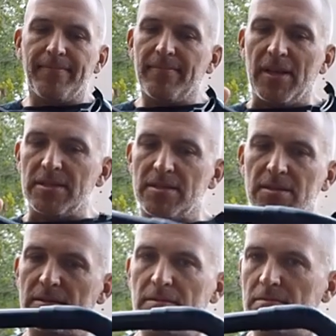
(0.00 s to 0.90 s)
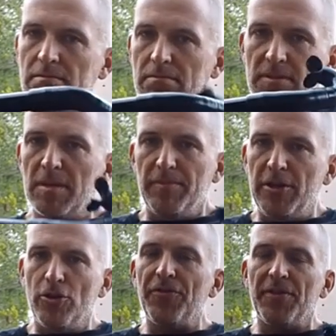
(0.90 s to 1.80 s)
That's simply
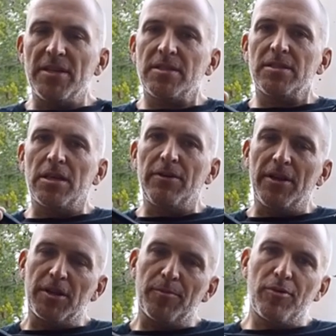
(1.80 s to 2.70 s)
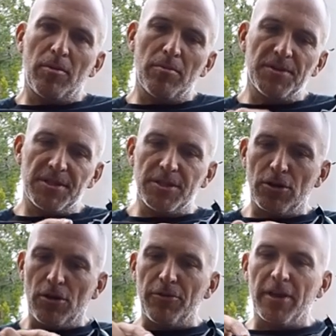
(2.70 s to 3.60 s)
not necessary, and the problem with this
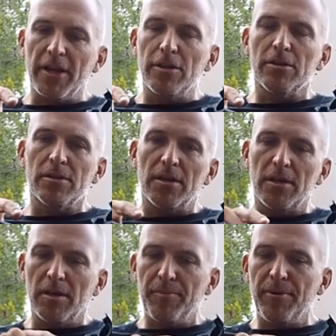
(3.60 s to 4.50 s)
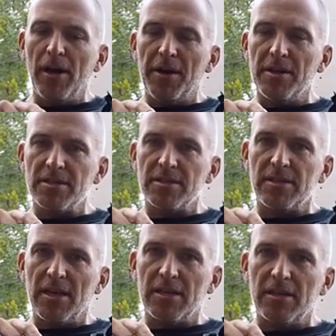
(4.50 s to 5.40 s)
corrugated part is
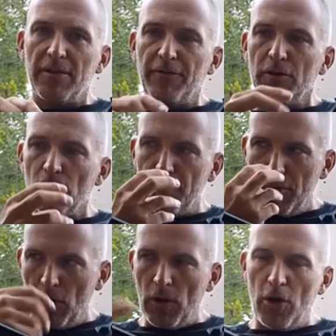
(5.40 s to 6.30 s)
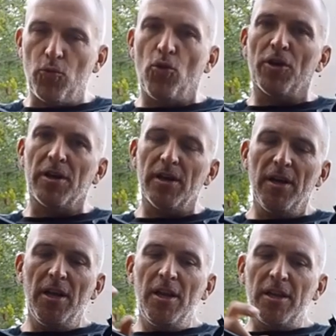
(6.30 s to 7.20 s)
that if you blow out water,
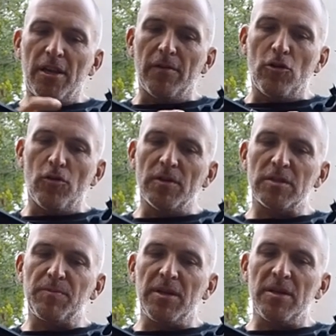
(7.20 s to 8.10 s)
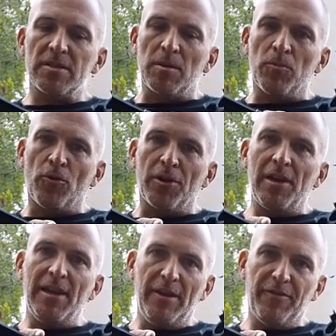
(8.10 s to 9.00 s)
there will always be some water
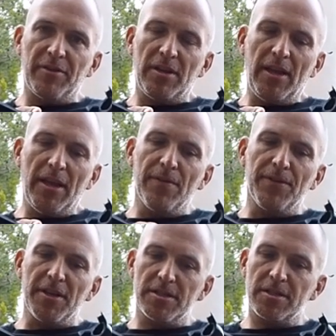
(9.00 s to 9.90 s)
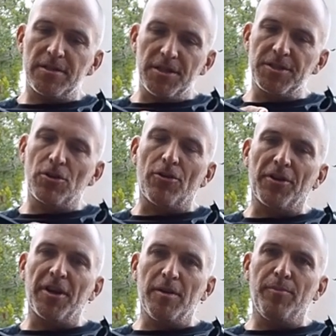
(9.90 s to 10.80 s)
left in this
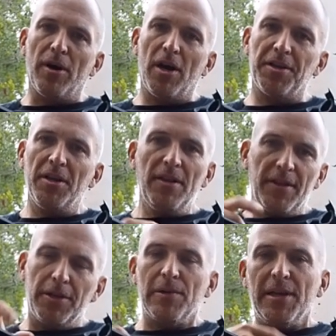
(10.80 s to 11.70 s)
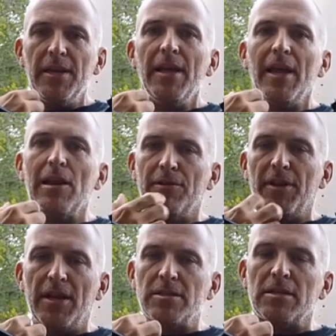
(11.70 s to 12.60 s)
corrugated part that you'll inhale on the
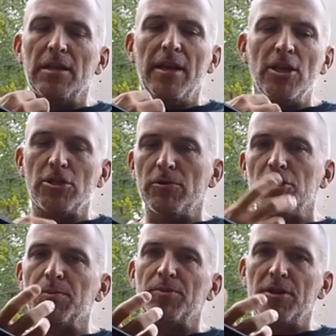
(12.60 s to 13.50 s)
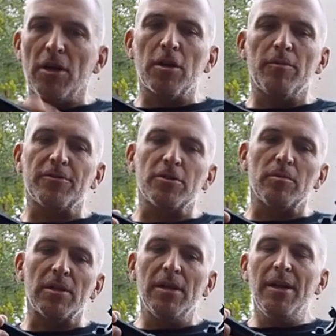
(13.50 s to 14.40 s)
next inhalation, which is pretty
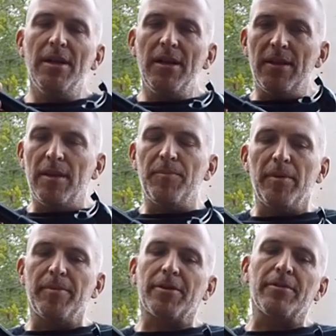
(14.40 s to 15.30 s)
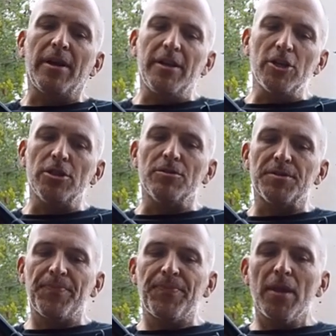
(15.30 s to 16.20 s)
uncomfortable, and then people create issues.
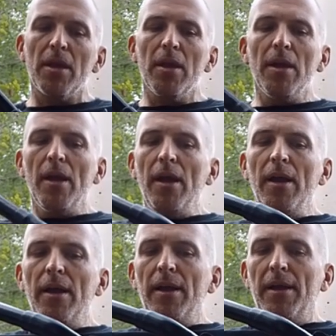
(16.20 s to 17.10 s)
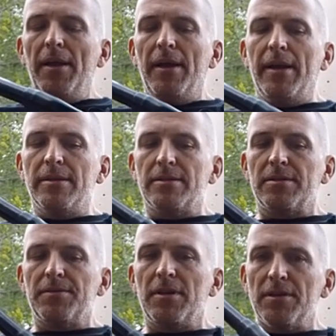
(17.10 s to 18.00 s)
And
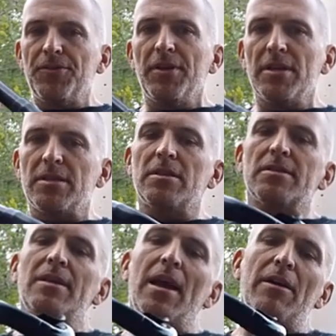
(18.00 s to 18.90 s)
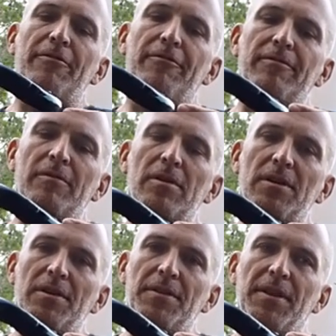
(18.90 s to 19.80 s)
the other thing is it doesn't have
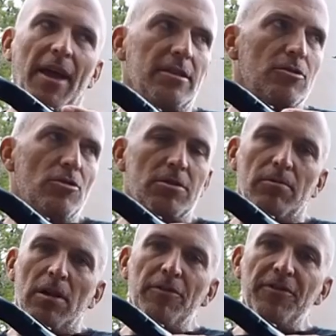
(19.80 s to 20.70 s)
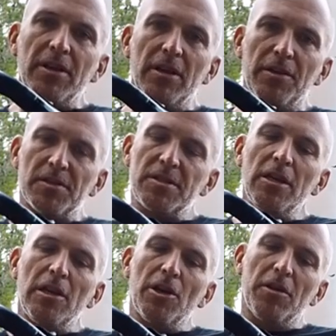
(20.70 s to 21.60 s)
the exhaust valve here. You see
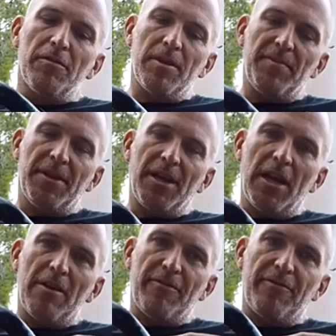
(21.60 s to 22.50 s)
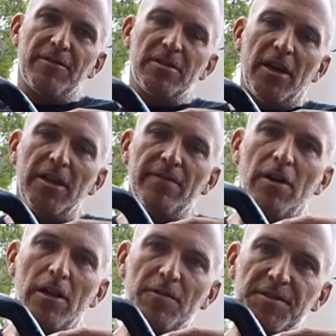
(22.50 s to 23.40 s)
a lot of them that have tiny
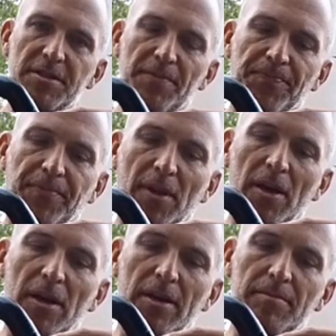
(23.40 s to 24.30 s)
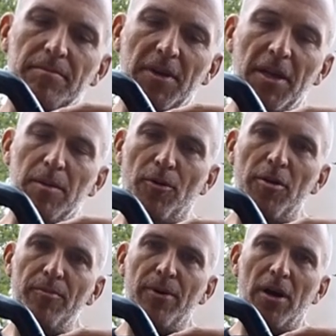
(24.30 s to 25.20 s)
valves in the
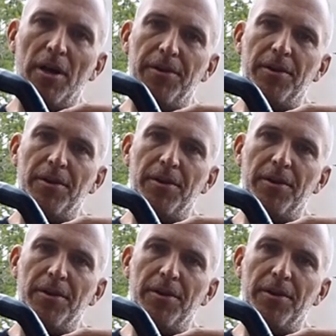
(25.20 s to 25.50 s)
bottom part,